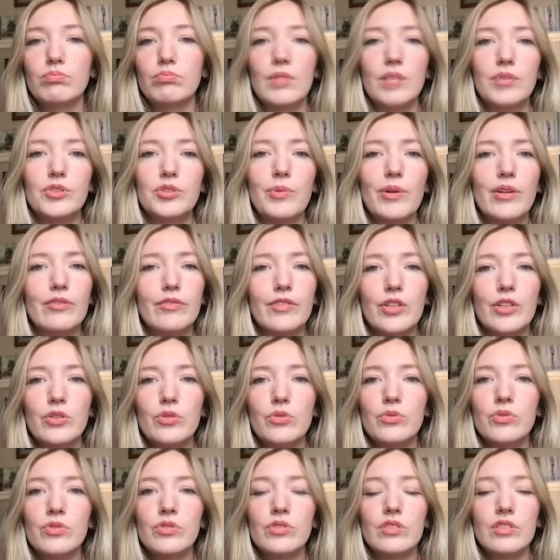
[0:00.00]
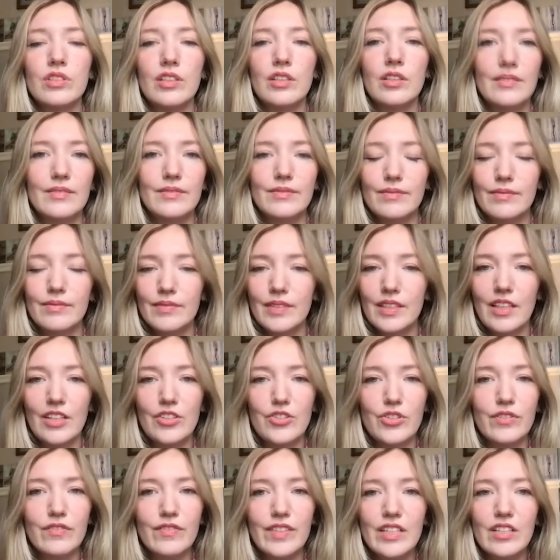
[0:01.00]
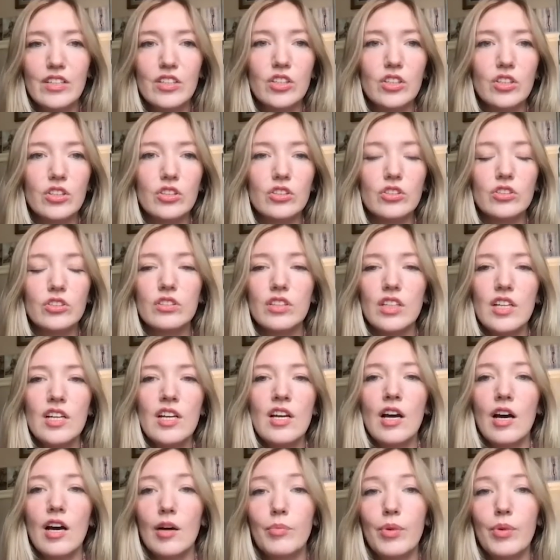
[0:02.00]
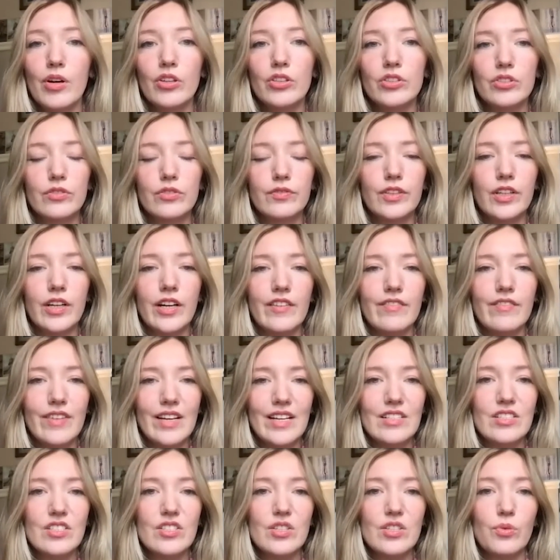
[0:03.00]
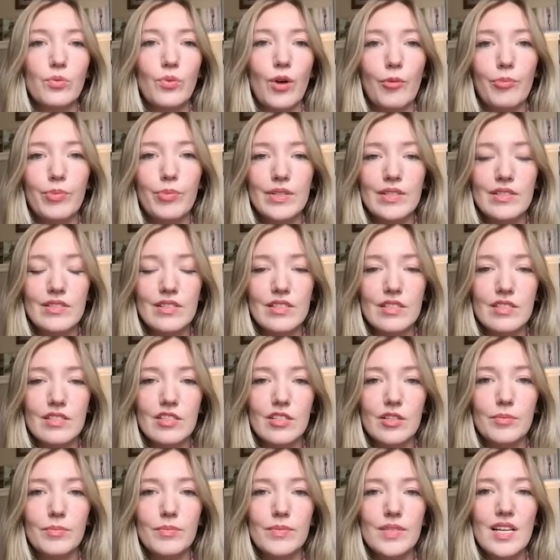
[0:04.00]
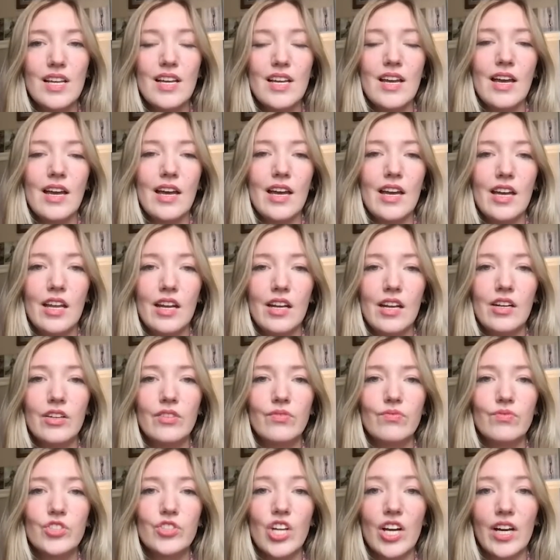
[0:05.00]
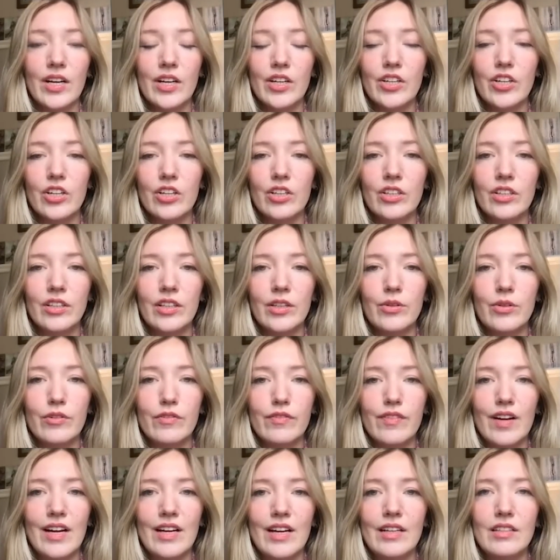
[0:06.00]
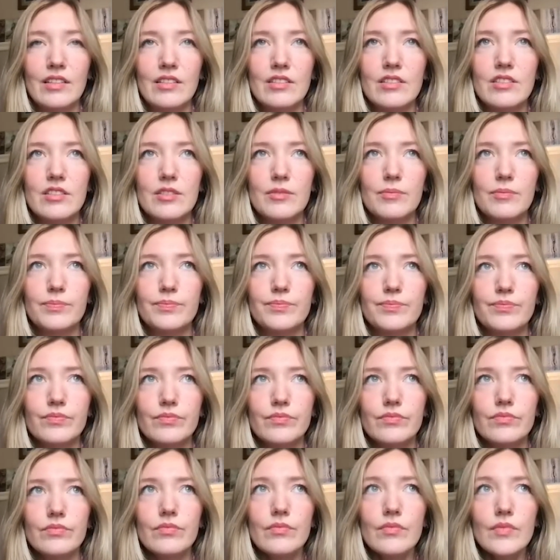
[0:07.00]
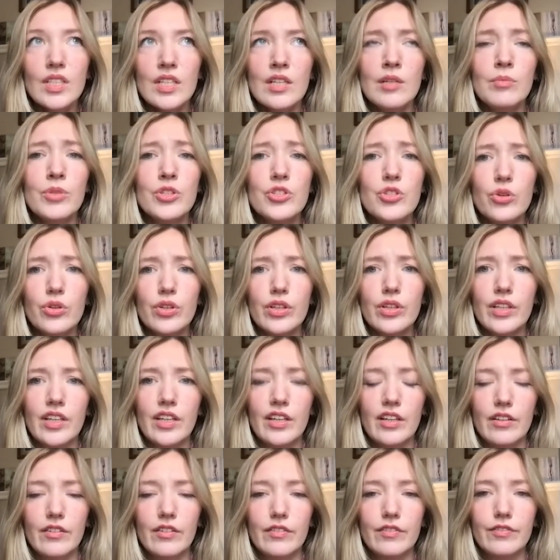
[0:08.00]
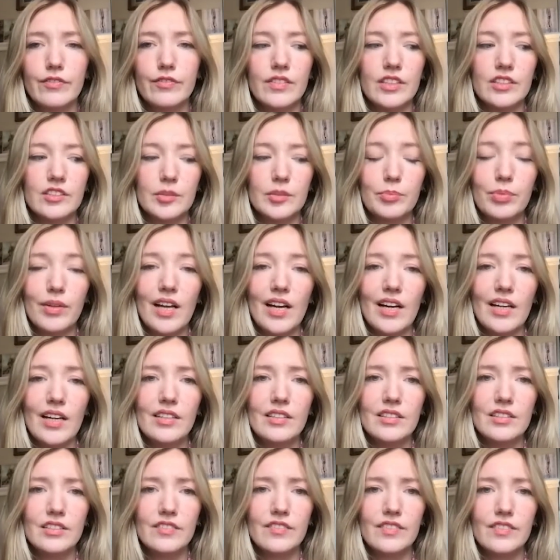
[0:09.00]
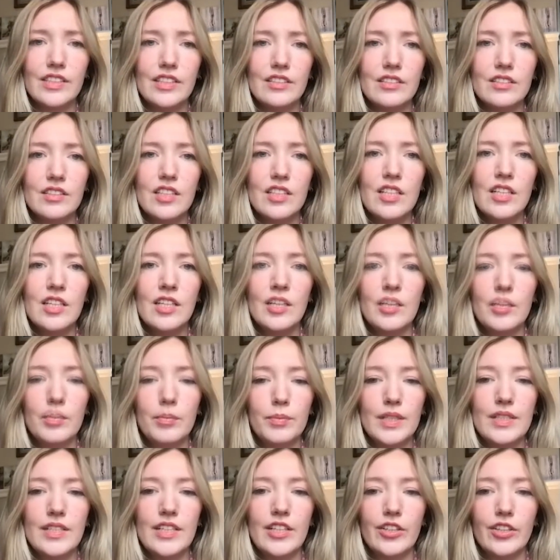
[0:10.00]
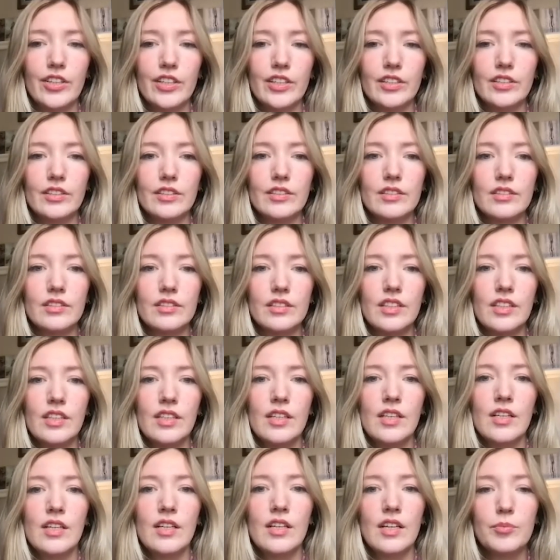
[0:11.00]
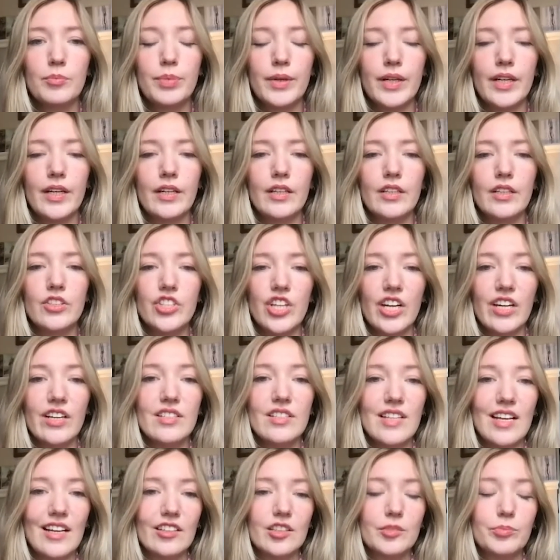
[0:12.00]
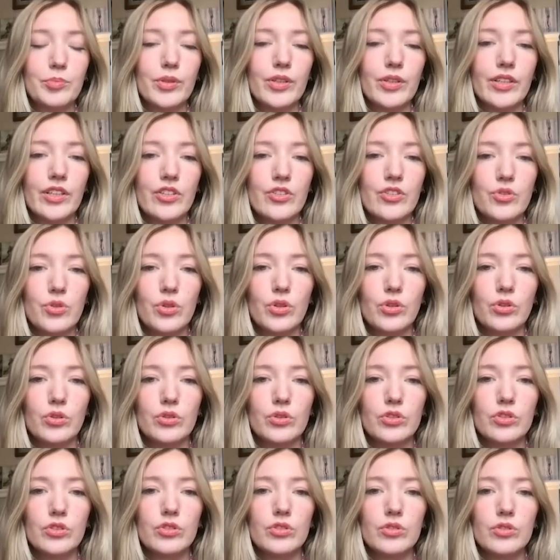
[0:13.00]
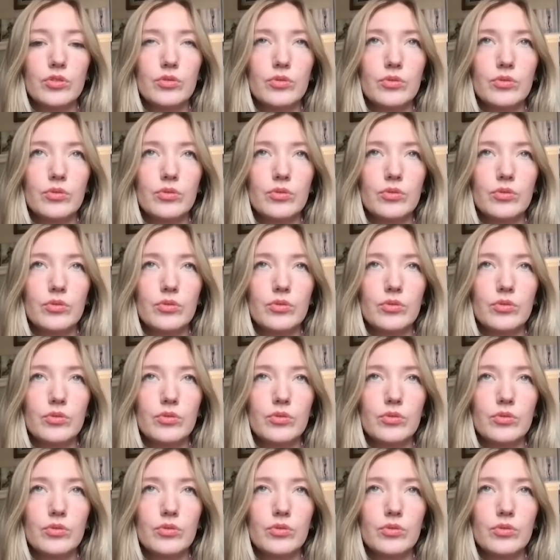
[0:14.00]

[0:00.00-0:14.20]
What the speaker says: smartphones, electric vehicles, but also for advanced weapon system. And China currently refines a majority of the supplies of these materials. But China's export controls,